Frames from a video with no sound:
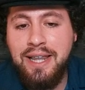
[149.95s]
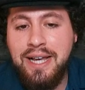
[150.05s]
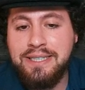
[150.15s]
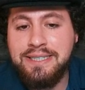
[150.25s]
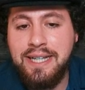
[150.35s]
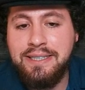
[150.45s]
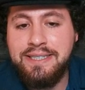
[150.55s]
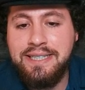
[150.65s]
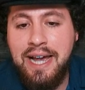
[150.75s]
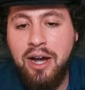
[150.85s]

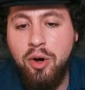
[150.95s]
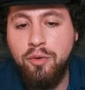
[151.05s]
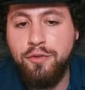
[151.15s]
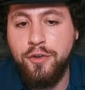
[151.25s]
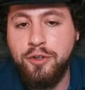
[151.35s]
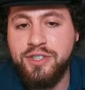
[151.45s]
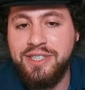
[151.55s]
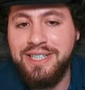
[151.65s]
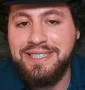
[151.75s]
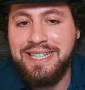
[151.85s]
Assunção
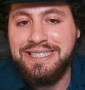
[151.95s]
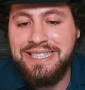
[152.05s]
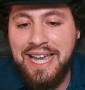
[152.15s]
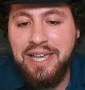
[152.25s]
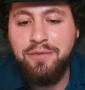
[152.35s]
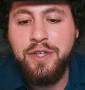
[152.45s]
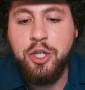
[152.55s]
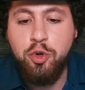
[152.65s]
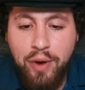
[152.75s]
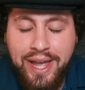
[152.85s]
versus Davey
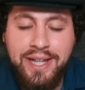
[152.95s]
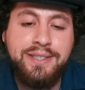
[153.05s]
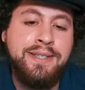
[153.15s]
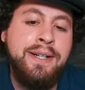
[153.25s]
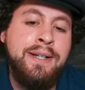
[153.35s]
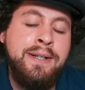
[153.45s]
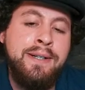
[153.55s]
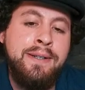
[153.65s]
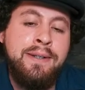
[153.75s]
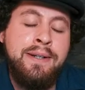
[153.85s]
Grant.
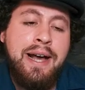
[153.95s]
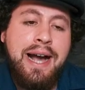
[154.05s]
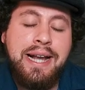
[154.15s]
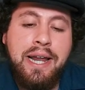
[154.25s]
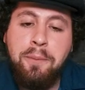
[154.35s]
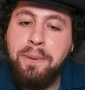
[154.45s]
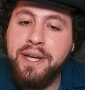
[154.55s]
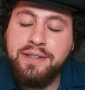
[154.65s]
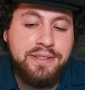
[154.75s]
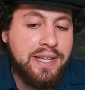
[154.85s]
I got to
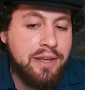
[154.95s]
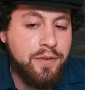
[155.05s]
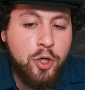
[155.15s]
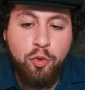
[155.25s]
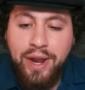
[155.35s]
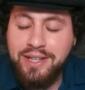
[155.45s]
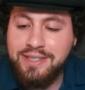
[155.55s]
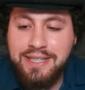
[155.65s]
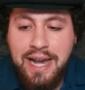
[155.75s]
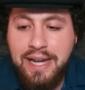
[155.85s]
pick the Davey Grant
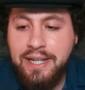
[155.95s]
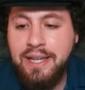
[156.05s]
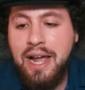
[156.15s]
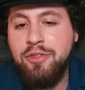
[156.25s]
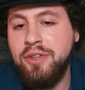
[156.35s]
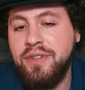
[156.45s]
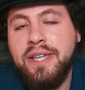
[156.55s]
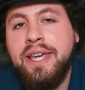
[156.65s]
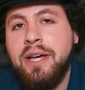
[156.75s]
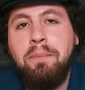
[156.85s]
side. I think the
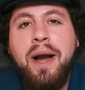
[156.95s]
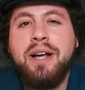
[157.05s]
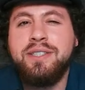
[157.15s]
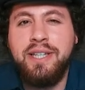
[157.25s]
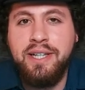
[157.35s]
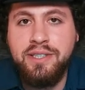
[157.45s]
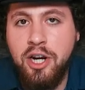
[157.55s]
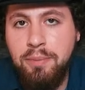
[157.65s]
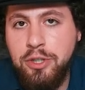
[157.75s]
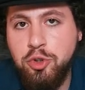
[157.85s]
kickboxing is going
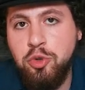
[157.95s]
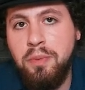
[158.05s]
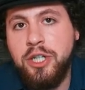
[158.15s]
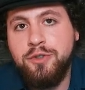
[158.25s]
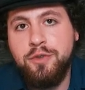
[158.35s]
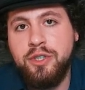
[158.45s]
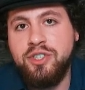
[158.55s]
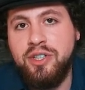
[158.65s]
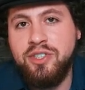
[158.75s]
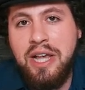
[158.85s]
to be too much for
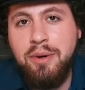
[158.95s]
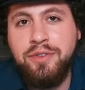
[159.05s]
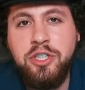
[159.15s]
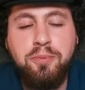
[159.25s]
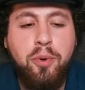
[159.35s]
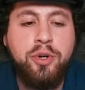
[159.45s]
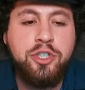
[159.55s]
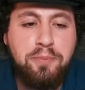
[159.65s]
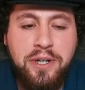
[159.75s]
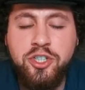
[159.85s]
Assunção at this point,
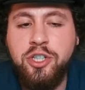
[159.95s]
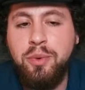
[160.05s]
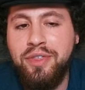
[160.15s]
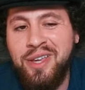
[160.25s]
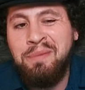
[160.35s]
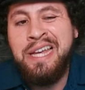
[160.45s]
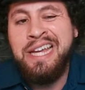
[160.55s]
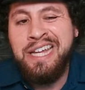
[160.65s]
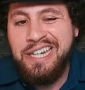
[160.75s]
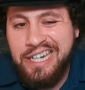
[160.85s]
especially with him
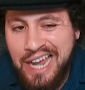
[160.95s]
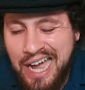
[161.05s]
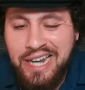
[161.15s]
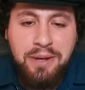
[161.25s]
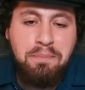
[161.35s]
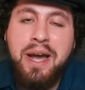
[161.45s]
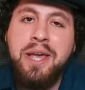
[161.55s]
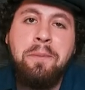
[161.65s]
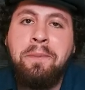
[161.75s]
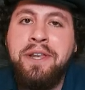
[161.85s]
not, in my
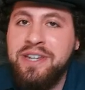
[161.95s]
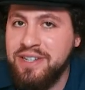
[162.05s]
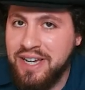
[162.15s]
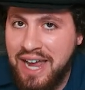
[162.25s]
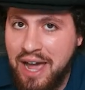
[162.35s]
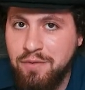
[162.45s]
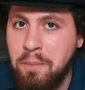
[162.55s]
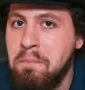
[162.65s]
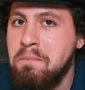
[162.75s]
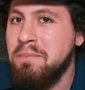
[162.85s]
opinion, going to have a
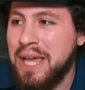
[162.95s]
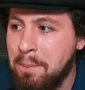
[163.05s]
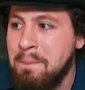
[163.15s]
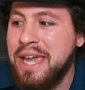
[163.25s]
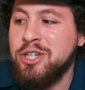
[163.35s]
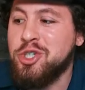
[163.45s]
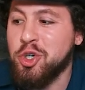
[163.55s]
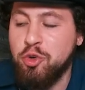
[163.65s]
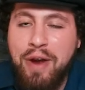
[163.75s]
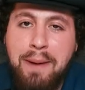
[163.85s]
like major
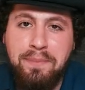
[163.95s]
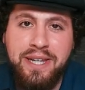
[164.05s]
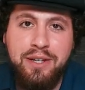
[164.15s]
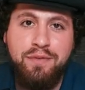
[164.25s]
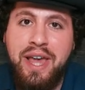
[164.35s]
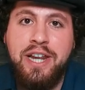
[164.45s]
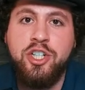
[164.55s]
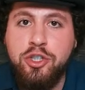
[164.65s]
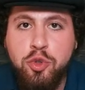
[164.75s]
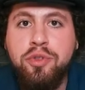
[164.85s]
grappling advantage.
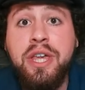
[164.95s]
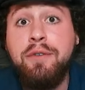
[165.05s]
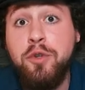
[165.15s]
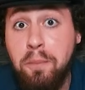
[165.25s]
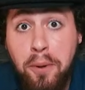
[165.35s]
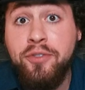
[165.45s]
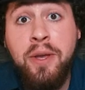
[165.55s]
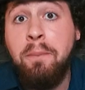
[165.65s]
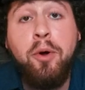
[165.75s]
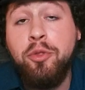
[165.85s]
I do think if you put
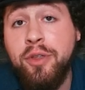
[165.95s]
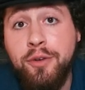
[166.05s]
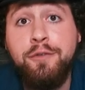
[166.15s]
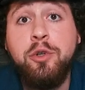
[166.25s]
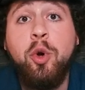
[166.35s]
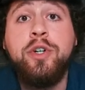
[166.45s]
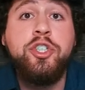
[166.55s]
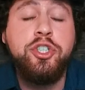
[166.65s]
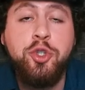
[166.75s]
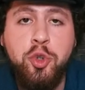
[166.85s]
them both on the floor and
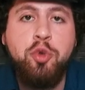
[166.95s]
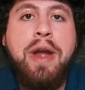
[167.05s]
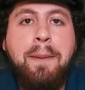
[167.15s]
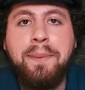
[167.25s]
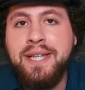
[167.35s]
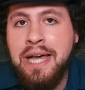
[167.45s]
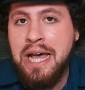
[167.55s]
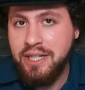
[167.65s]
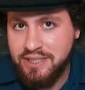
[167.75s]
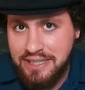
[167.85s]
just do grappling,
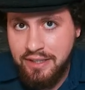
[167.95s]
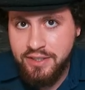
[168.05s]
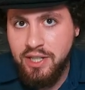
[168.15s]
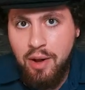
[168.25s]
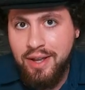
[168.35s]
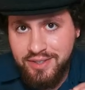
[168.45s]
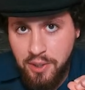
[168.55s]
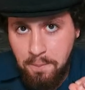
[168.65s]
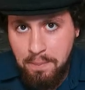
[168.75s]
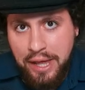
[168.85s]
Assunção has the
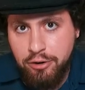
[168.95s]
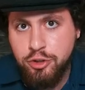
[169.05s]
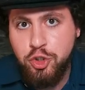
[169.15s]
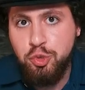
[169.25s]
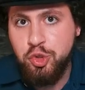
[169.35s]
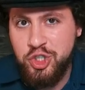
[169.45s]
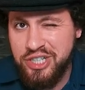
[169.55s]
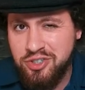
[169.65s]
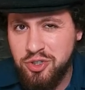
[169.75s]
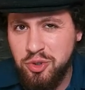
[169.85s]
better
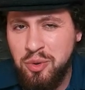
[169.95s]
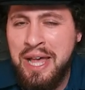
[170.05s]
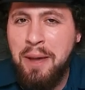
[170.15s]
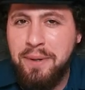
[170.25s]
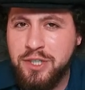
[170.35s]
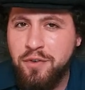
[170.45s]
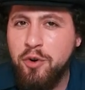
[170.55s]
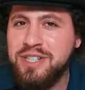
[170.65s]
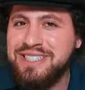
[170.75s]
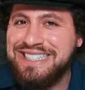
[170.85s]
jiu-jitsu. But as far
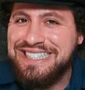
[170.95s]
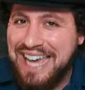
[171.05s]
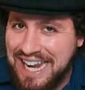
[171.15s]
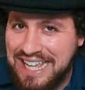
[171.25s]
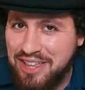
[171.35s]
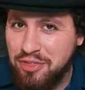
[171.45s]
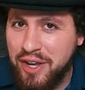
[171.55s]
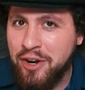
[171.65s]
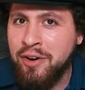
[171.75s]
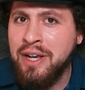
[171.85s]
as getting it
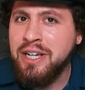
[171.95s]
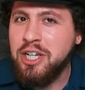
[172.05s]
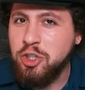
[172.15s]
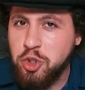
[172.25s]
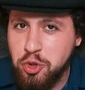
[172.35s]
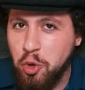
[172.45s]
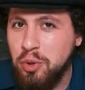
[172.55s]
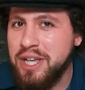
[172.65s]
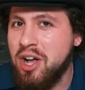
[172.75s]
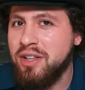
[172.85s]
there,
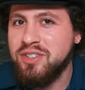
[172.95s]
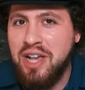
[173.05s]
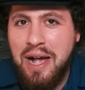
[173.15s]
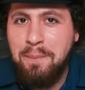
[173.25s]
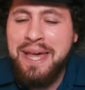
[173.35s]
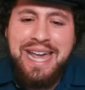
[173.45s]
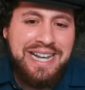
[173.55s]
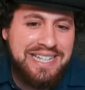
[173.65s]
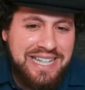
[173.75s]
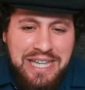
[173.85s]
controlling on top,
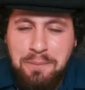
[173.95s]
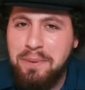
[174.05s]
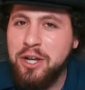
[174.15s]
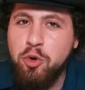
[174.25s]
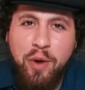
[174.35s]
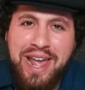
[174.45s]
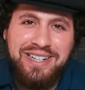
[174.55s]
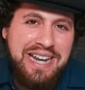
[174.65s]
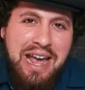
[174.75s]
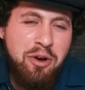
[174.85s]
and keeping Grant
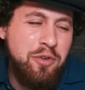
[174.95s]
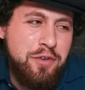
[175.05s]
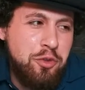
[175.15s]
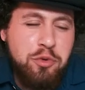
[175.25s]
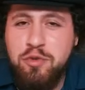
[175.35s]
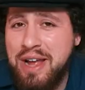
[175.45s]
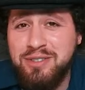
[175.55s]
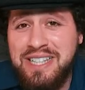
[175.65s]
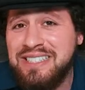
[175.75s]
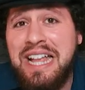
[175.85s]
down for three rounds,
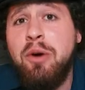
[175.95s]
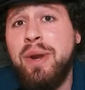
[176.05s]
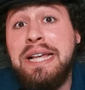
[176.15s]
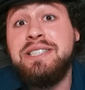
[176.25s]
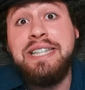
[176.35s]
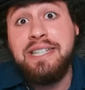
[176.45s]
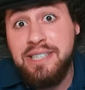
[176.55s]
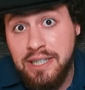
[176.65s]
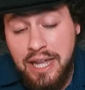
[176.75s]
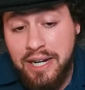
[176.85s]
that's not what I see. I see
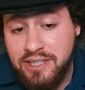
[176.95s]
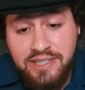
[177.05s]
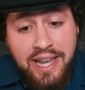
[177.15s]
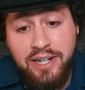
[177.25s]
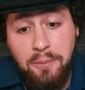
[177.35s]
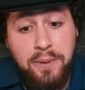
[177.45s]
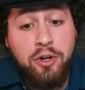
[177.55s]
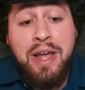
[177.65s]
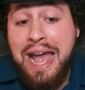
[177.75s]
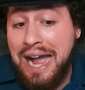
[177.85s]
a lot of stand-up here.
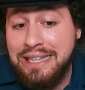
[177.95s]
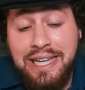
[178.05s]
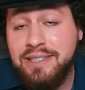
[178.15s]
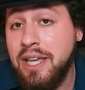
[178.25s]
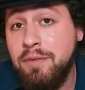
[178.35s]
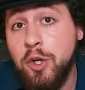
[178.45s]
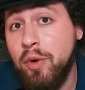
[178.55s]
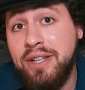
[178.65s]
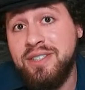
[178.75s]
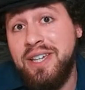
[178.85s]
I like Davey
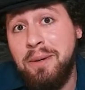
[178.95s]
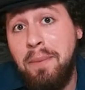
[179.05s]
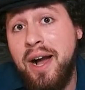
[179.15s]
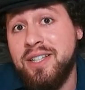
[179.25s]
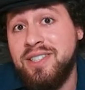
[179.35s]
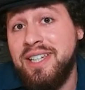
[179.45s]
Grant's kickboxing.